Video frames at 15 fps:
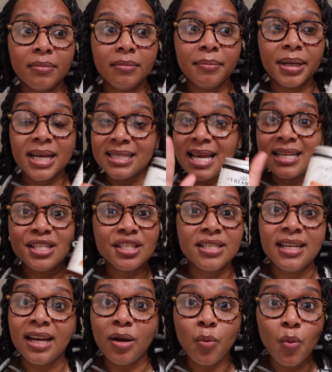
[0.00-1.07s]
because I just
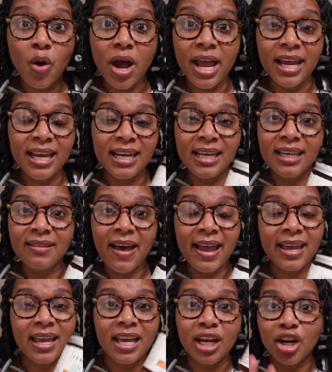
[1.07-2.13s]
didn't want any
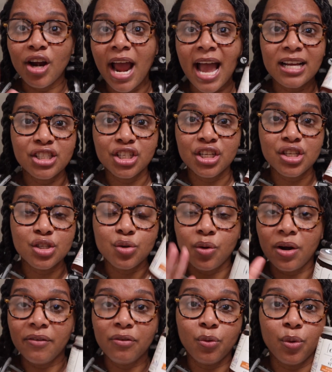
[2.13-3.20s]
like interactions
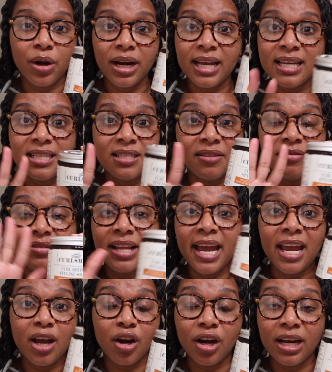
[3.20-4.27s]
or for it to
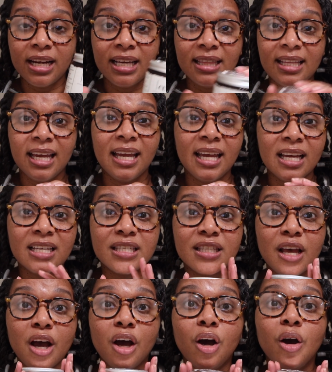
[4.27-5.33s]
flake or anything.
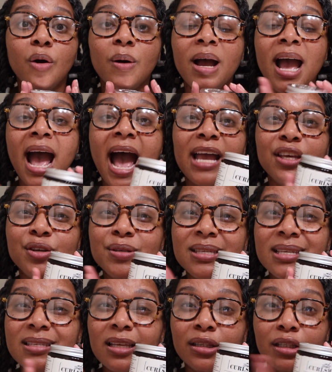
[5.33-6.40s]
So I use
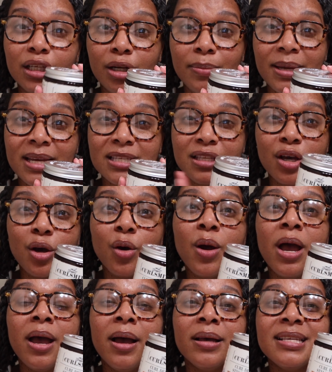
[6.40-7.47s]
this a little bit. So
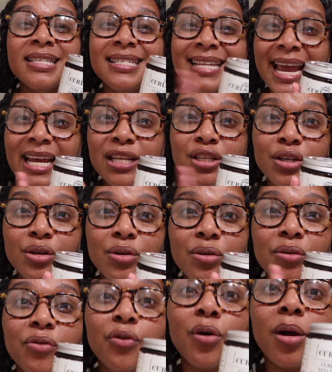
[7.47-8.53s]
stay
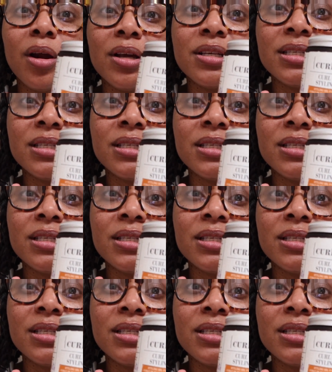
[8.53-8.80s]
tuned for